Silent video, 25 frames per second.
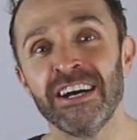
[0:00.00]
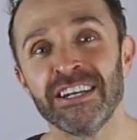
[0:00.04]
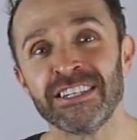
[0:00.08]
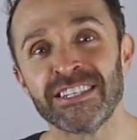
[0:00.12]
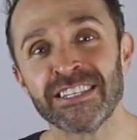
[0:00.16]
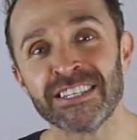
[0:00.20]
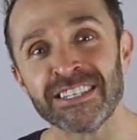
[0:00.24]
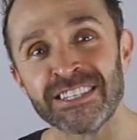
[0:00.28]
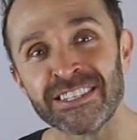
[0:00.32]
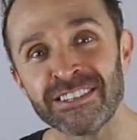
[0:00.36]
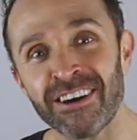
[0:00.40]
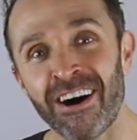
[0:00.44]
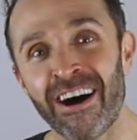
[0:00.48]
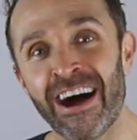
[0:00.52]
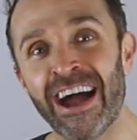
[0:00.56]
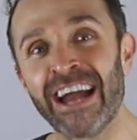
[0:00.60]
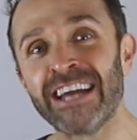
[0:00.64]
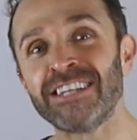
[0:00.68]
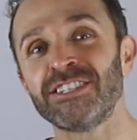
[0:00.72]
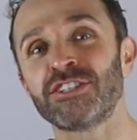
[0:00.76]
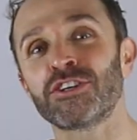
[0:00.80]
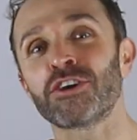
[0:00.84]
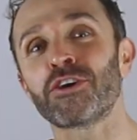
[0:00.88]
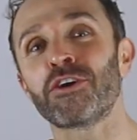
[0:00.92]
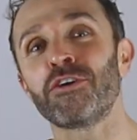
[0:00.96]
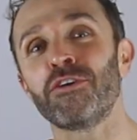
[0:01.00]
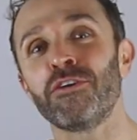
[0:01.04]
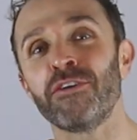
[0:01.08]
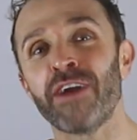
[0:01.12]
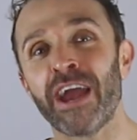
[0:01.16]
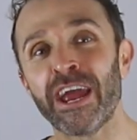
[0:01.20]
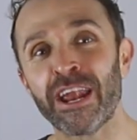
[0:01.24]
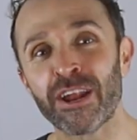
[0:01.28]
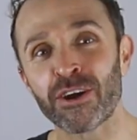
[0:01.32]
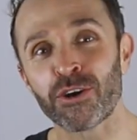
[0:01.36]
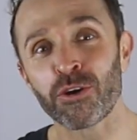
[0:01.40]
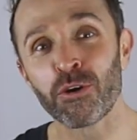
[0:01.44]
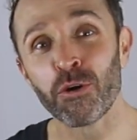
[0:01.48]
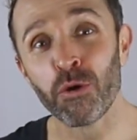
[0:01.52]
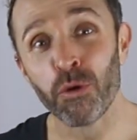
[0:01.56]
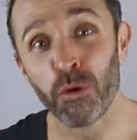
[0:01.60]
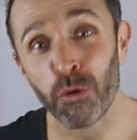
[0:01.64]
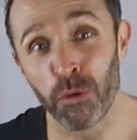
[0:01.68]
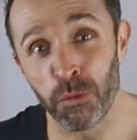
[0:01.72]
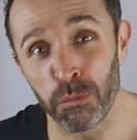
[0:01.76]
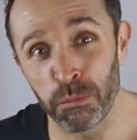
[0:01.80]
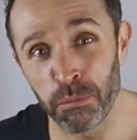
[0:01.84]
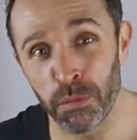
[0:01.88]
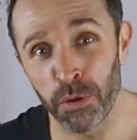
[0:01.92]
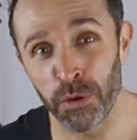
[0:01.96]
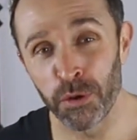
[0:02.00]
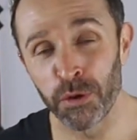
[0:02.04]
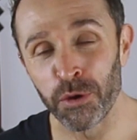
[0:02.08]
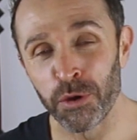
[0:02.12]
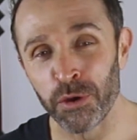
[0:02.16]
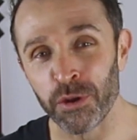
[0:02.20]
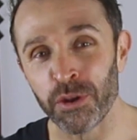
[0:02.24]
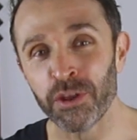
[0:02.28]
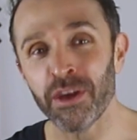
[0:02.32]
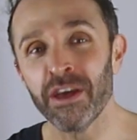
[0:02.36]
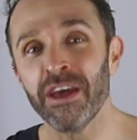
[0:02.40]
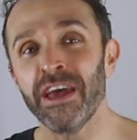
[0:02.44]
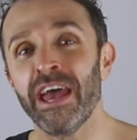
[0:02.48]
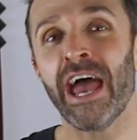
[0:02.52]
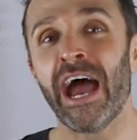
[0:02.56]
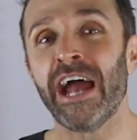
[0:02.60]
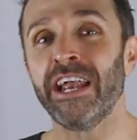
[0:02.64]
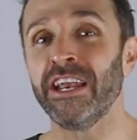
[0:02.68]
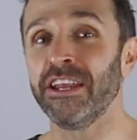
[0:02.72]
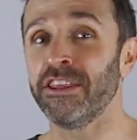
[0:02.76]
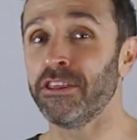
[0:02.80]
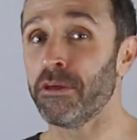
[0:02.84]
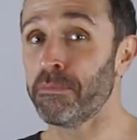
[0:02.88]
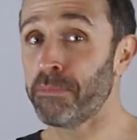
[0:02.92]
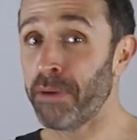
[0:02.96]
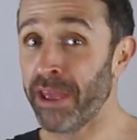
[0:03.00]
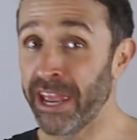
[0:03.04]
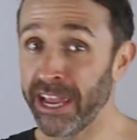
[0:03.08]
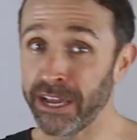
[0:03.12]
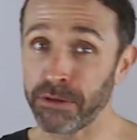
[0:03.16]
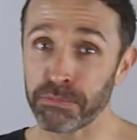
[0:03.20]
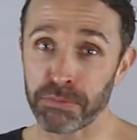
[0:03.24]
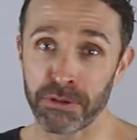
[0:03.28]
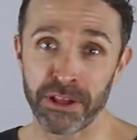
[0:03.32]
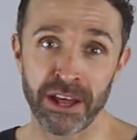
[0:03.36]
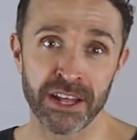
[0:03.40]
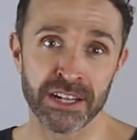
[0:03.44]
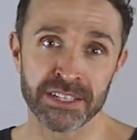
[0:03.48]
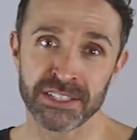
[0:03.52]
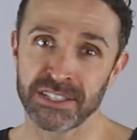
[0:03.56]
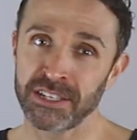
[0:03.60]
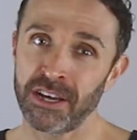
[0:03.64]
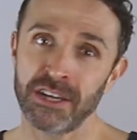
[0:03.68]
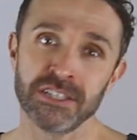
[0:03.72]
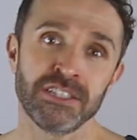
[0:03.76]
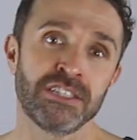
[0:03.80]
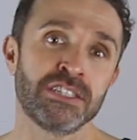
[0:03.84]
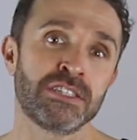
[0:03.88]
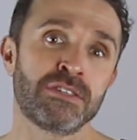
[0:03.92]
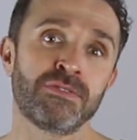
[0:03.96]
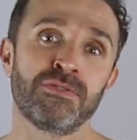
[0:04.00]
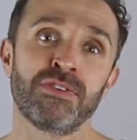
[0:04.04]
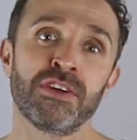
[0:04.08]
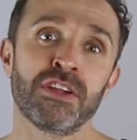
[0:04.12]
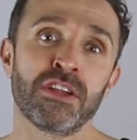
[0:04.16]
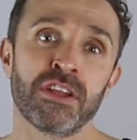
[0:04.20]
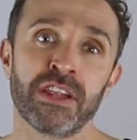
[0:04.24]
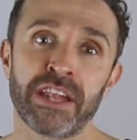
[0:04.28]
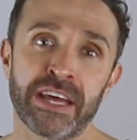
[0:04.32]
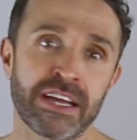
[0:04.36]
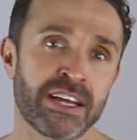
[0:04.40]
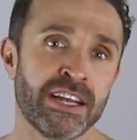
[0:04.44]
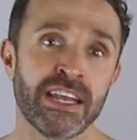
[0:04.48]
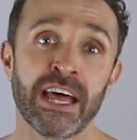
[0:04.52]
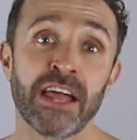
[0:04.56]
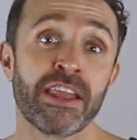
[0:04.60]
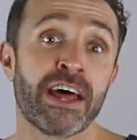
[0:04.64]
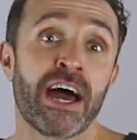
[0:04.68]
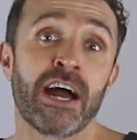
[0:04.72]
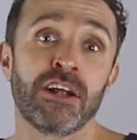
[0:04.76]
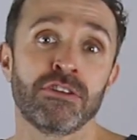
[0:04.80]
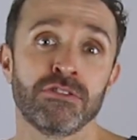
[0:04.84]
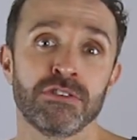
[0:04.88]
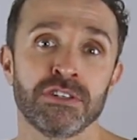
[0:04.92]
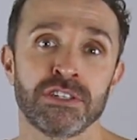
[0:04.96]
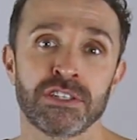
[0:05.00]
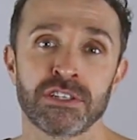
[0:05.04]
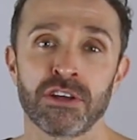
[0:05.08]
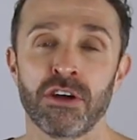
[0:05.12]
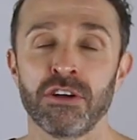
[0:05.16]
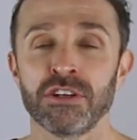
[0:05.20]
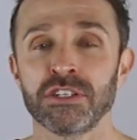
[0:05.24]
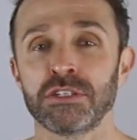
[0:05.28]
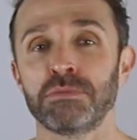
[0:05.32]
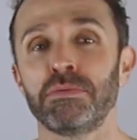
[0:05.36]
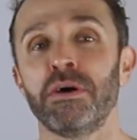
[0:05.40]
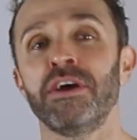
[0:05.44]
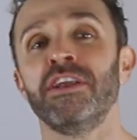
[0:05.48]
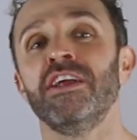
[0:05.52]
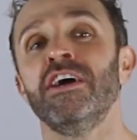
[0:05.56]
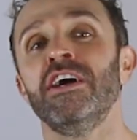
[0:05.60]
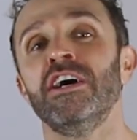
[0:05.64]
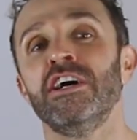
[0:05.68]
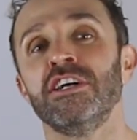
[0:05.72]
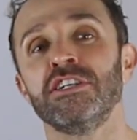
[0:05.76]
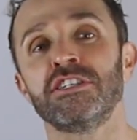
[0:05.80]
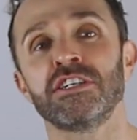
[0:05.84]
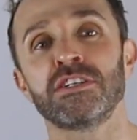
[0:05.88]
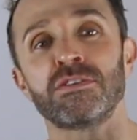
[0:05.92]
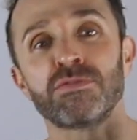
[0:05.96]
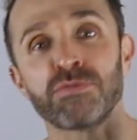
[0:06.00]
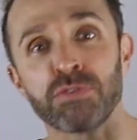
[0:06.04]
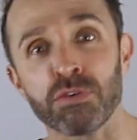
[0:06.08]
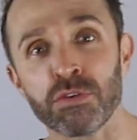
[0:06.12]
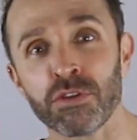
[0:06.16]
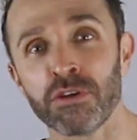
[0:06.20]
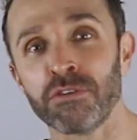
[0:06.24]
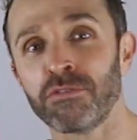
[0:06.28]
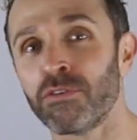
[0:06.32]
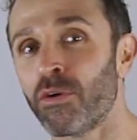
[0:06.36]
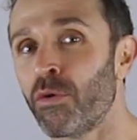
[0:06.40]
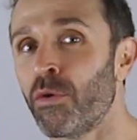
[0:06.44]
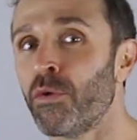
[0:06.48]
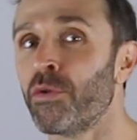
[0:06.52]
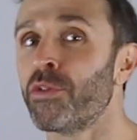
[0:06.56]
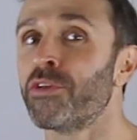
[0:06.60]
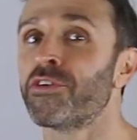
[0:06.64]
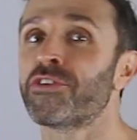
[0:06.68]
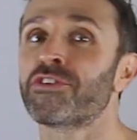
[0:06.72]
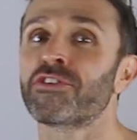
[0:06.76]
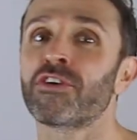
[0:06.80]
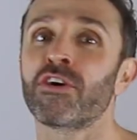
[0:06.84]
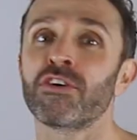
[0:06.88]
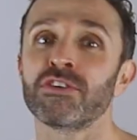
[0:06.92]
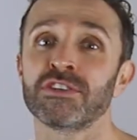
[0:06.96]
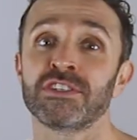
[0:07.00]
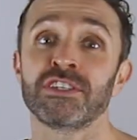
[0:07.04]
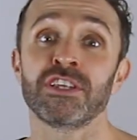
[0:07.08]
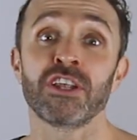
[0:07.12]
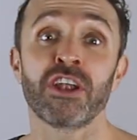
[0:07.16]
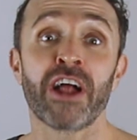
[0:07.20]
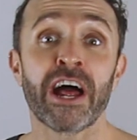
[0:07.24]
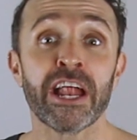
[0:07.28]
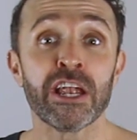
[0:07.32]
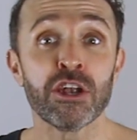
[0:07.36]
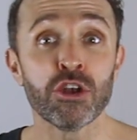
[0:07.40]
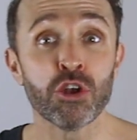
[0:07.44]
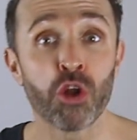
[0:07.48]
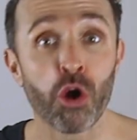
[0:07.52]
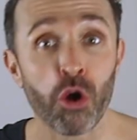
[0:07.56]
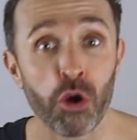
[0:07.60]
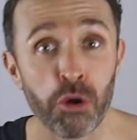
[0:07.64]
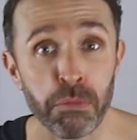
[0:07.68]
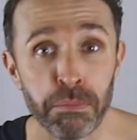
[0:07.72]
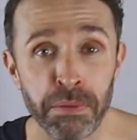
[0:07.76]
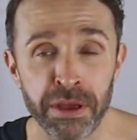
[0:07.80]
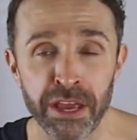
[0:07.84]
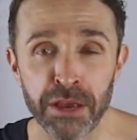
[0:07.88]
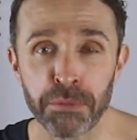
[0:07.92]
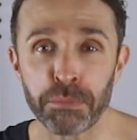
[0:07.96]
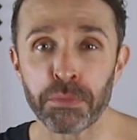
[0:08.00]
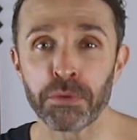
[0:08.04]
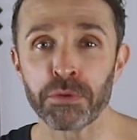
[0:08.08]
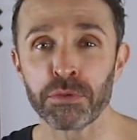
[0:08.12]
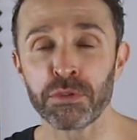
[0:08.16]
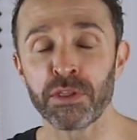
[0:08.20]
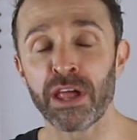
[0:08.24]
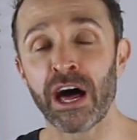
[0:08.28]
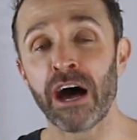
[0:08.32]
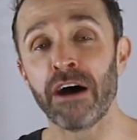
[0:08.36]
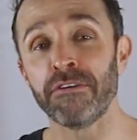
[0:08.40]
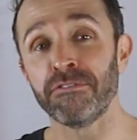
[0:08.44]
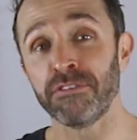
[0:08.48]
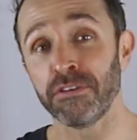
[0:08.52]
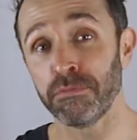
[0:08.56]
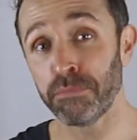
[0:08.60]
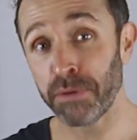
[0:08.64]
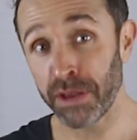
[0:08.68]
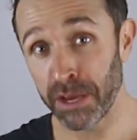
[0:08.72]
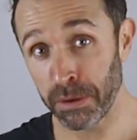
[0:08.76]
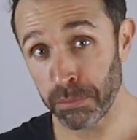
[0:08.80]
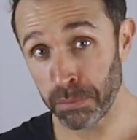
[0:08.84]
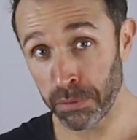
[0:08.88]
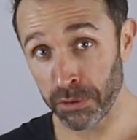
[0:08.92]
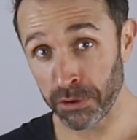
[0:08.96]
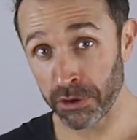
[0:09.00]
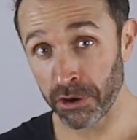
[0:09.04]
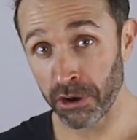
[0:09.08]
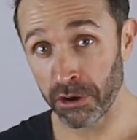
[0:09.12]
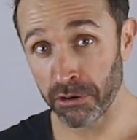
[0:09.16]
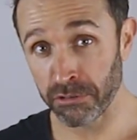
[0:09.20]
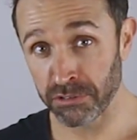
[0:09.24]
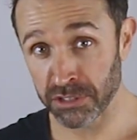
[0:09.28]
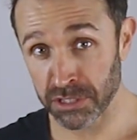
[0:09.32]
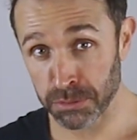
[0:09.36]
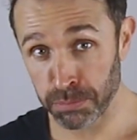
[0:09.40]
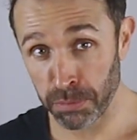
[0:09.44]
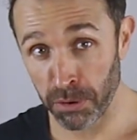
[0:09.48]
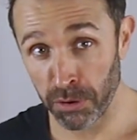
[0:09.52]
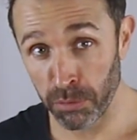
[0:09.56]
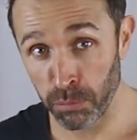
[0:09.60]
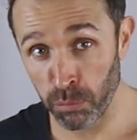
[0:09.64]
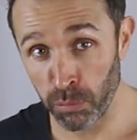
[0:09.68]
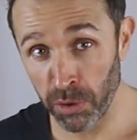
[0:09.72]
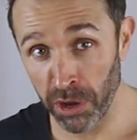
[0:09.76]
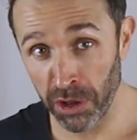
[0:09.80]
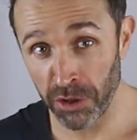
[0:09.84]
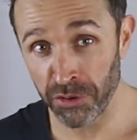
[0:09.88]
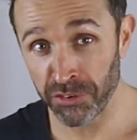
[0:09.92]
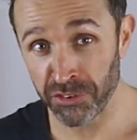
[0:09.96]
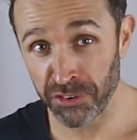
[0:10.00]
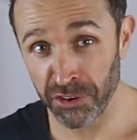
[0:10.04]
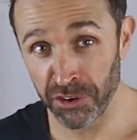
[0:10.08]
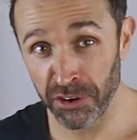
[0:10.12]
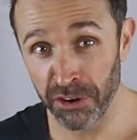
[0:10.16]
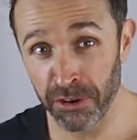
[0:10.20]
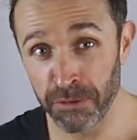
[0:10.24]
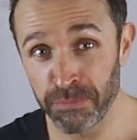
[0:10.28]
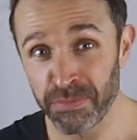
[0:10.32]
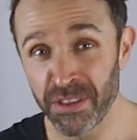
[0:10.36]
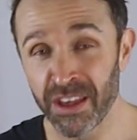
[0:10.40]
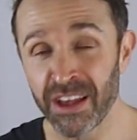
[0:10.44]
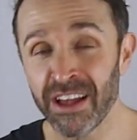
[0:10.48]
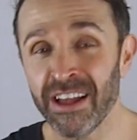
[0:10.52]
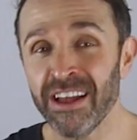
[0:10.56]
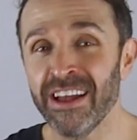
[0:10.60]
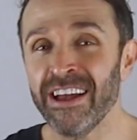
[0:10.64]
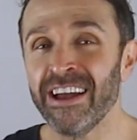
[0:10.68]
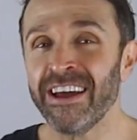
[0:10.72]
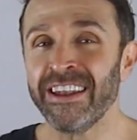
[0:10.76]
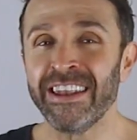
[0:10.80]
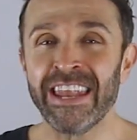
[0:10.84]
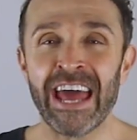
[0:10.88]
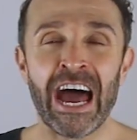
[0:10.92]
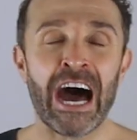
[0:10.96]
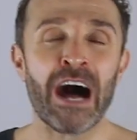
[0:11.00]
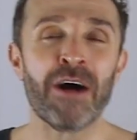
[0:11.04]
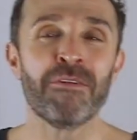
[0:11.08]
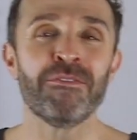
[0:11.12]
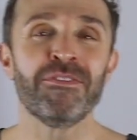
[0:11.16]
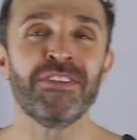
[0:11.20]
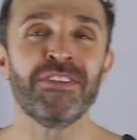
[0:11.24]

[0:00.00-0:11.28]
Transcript: designed to create a cool mood, and in the Peak playlist, I'd just fill it like another 100 songs, but just full of all the songs that I know people love and people are going to respond well to. Now